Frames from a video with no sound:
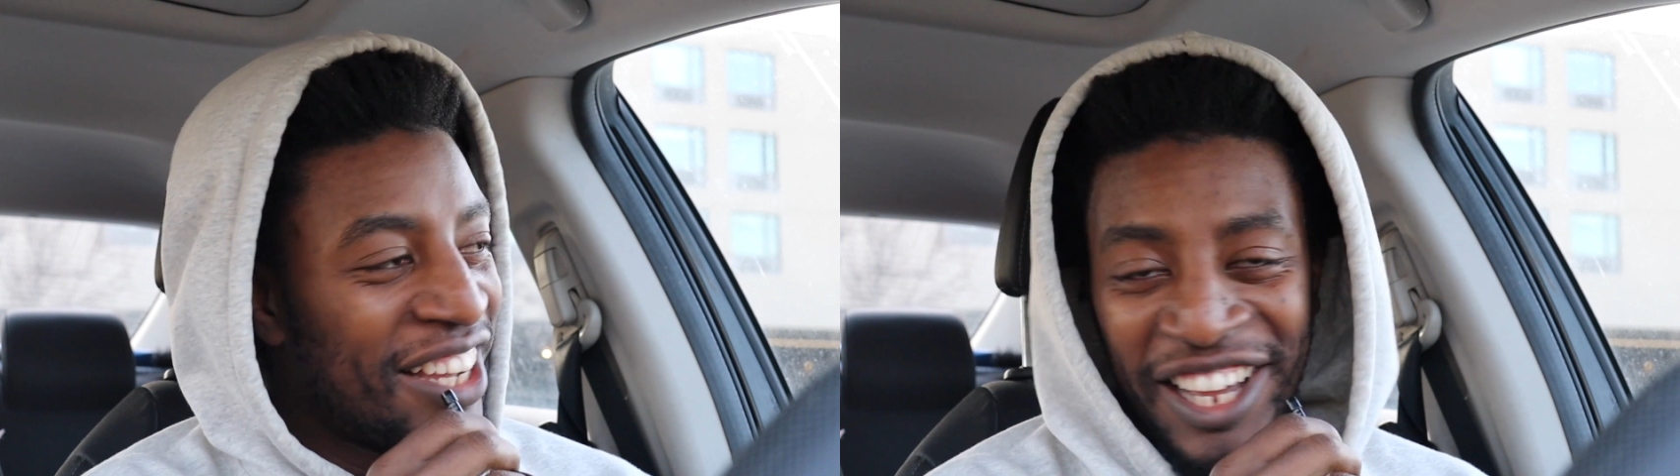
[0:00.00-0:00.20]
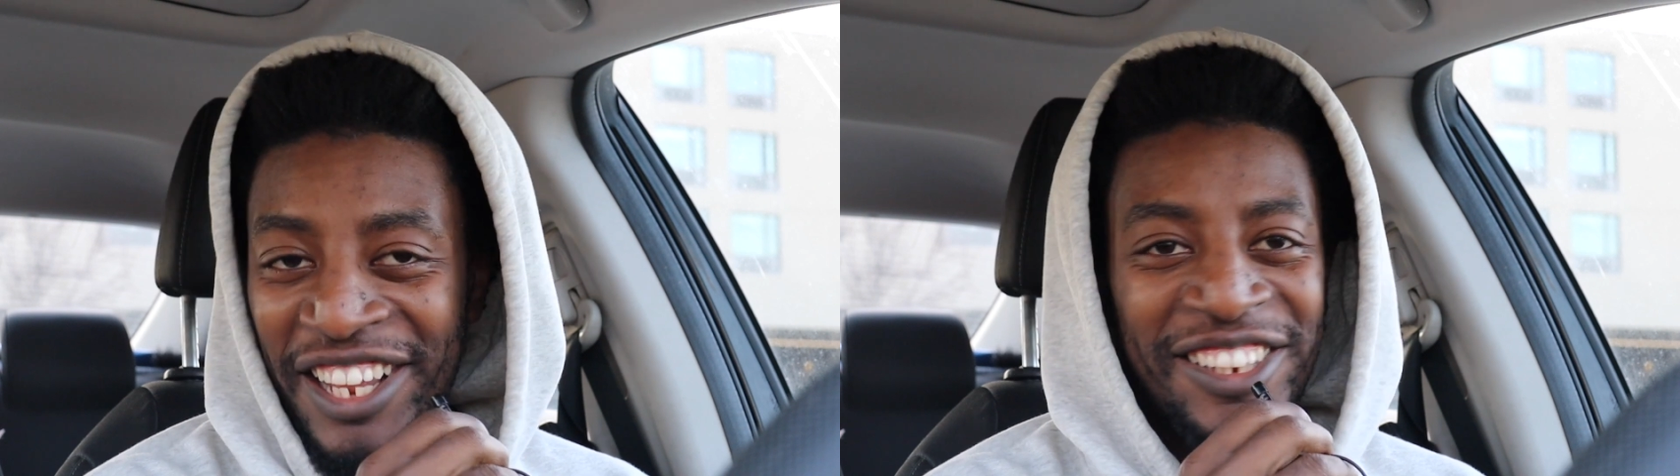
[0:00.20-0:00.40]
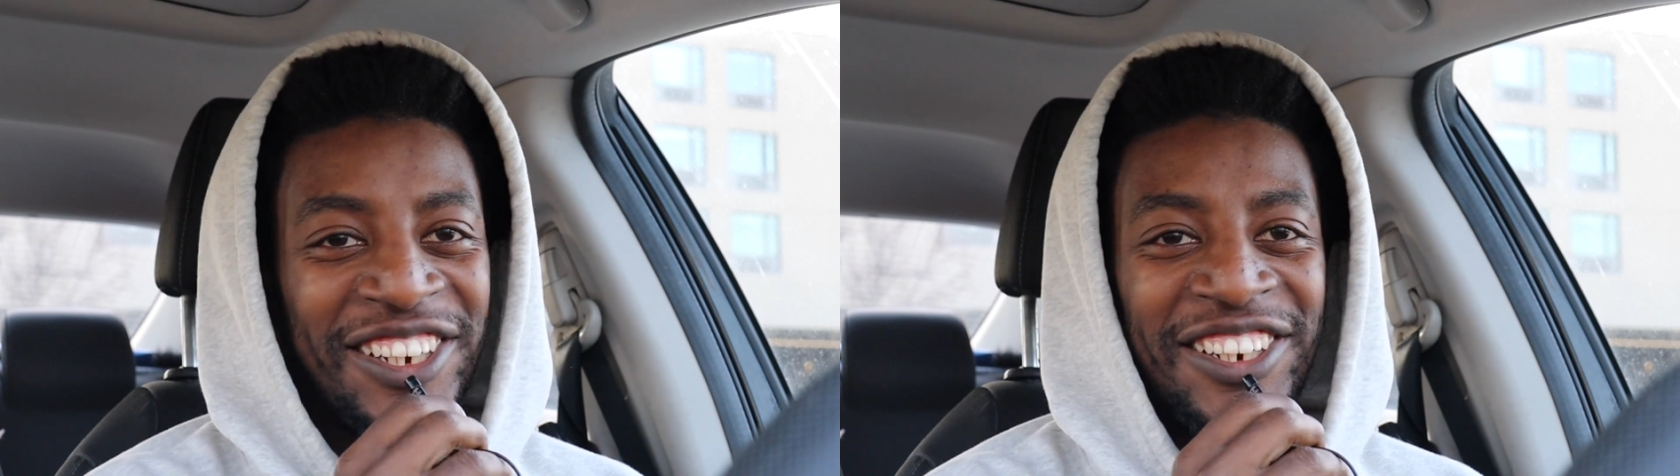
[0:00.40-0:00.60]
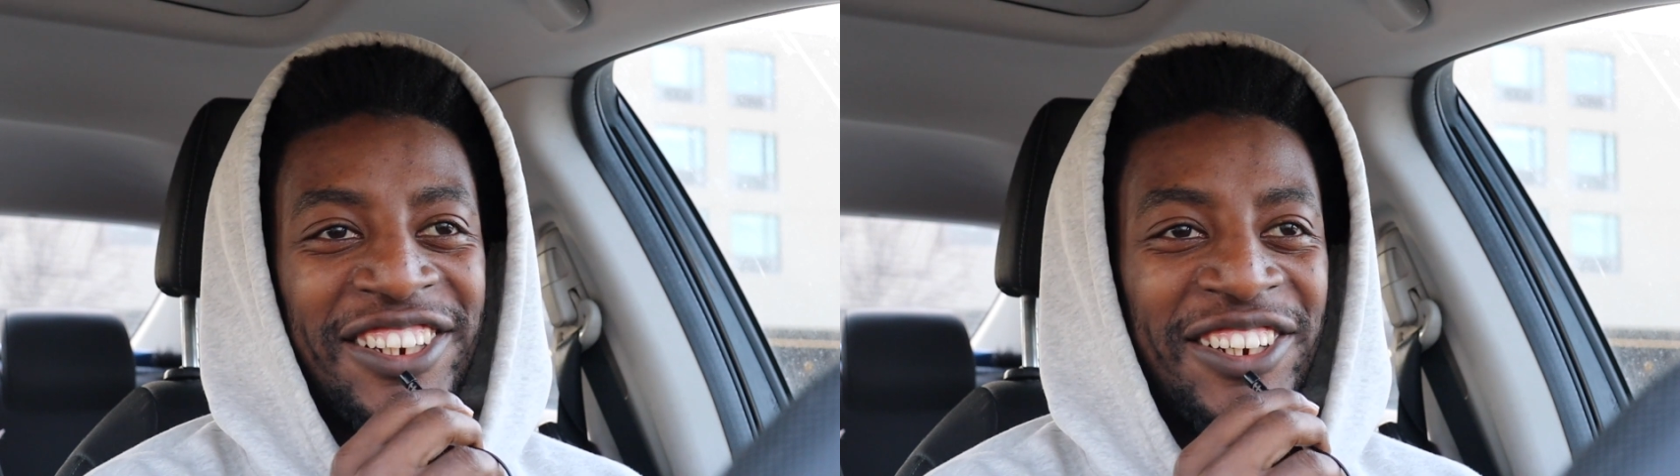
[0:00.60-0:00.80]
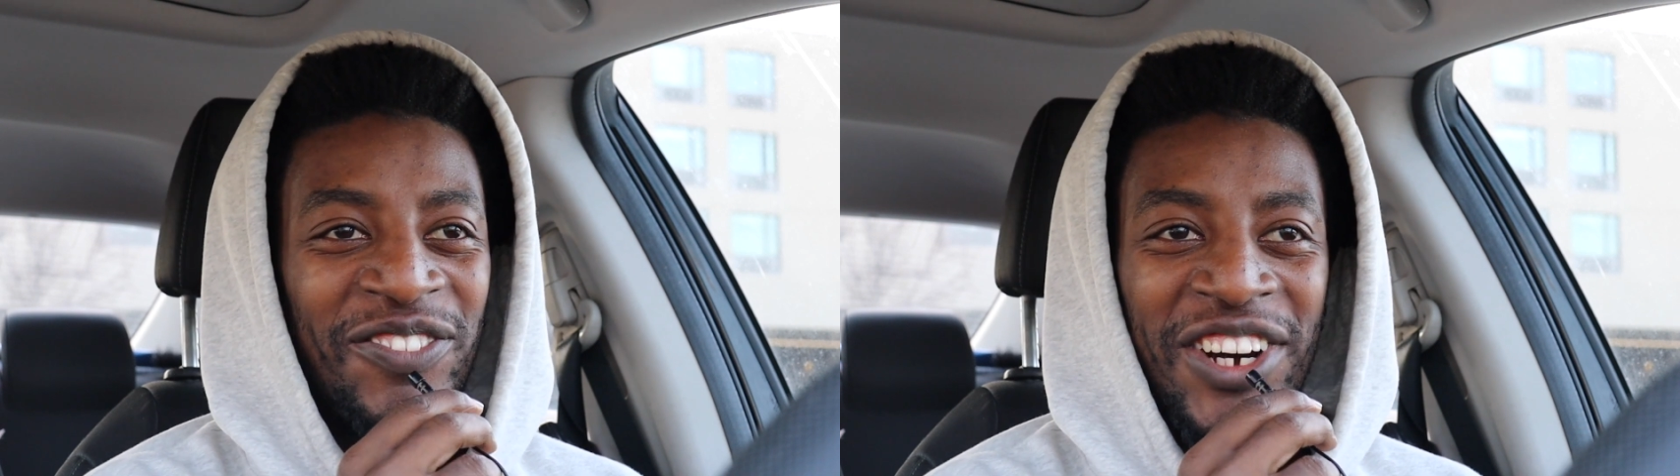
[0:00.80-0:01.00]
I don't
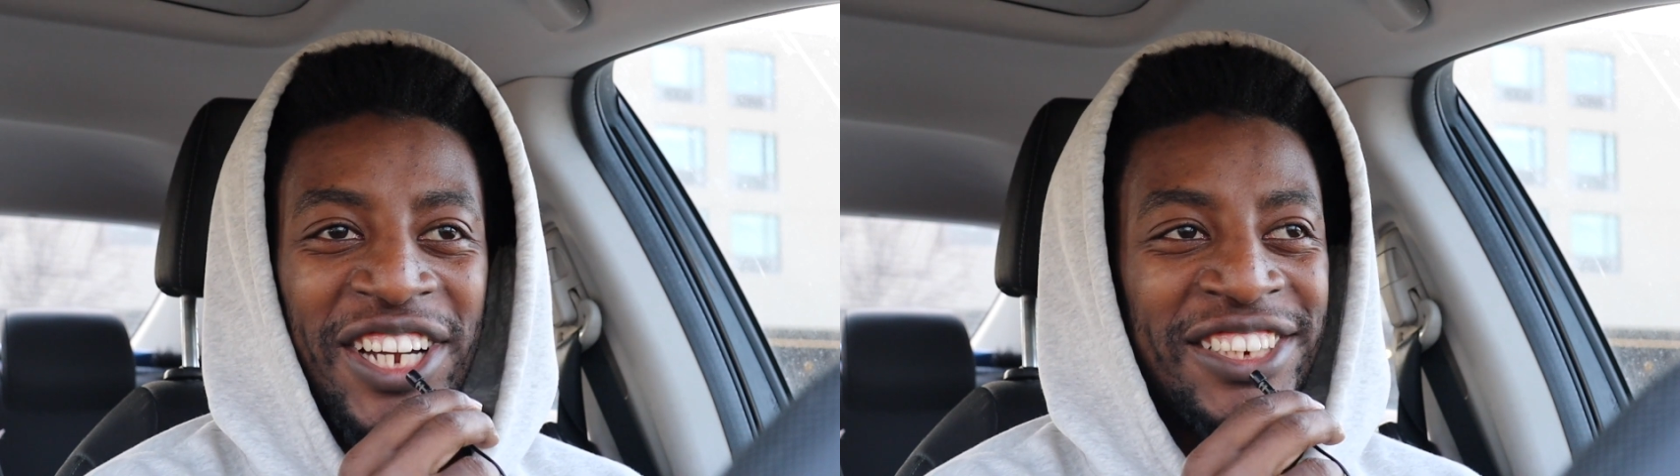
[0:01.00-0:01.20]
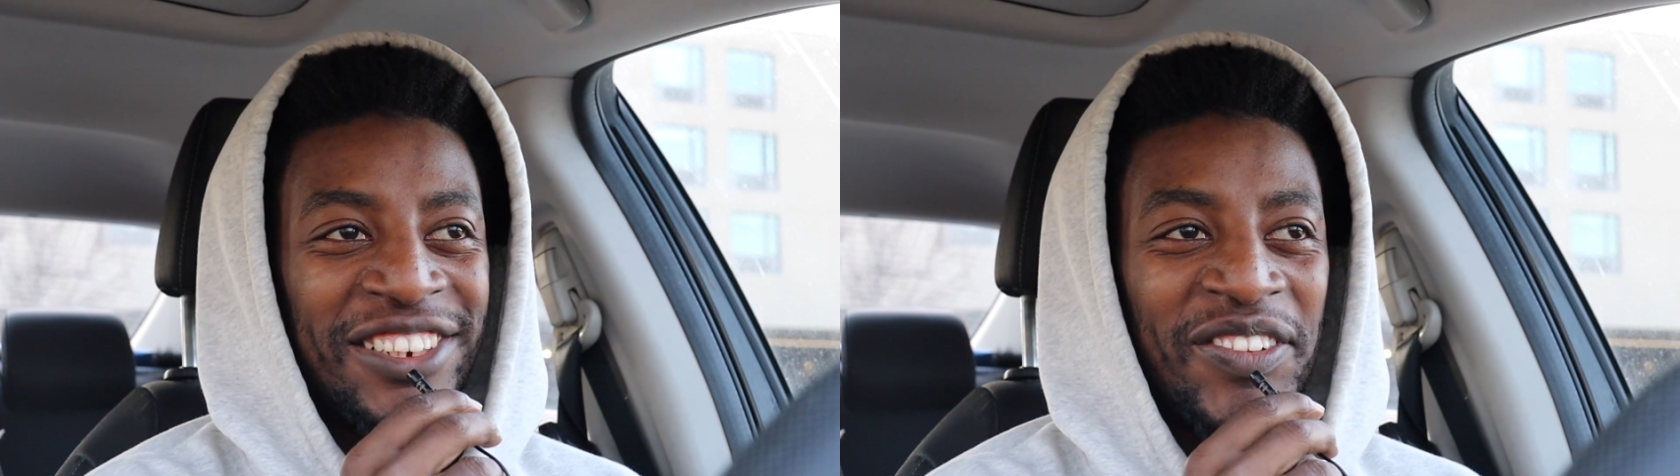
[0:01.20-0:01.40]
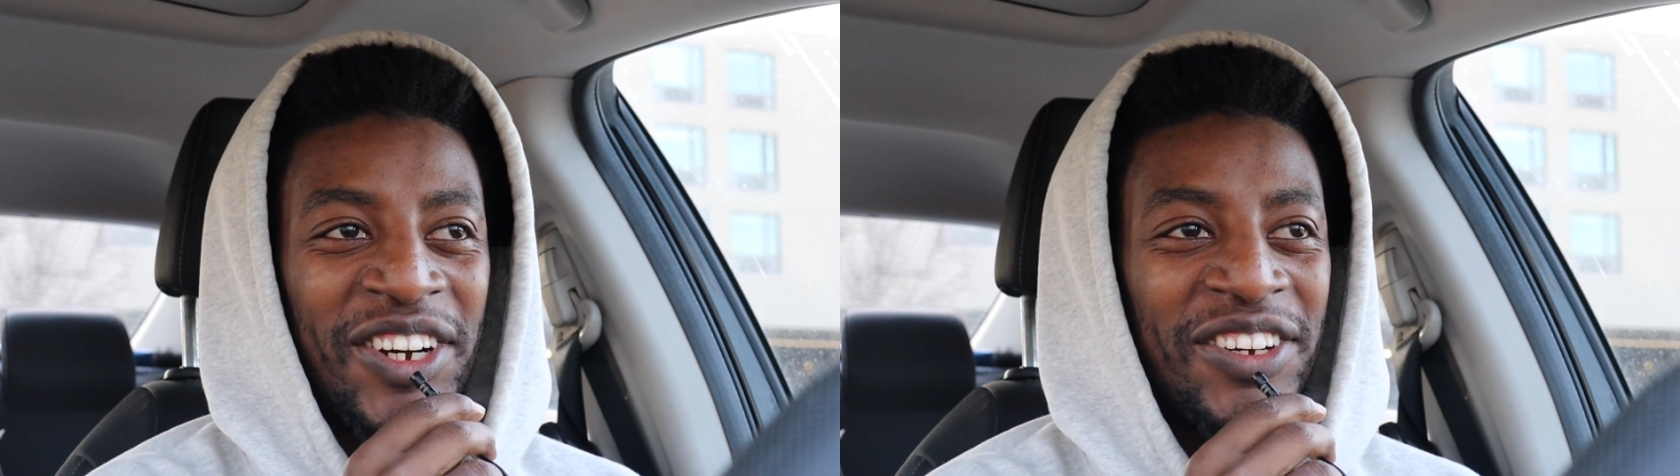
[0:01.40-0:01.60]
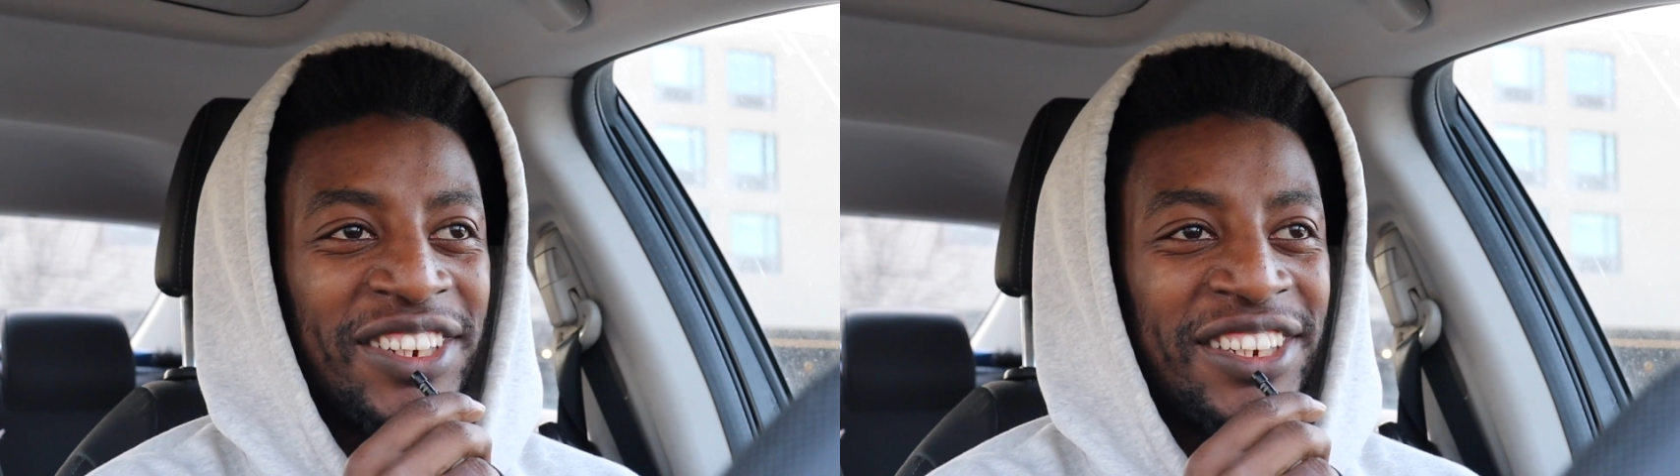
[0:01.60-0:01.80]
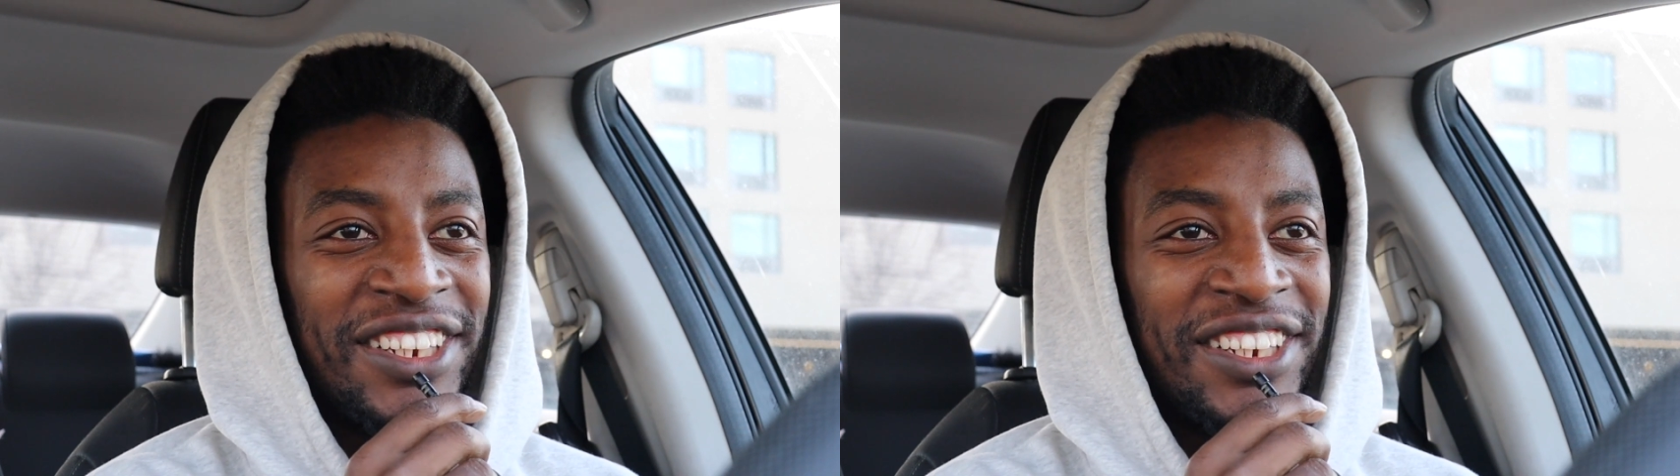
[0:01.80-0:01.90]
know much about.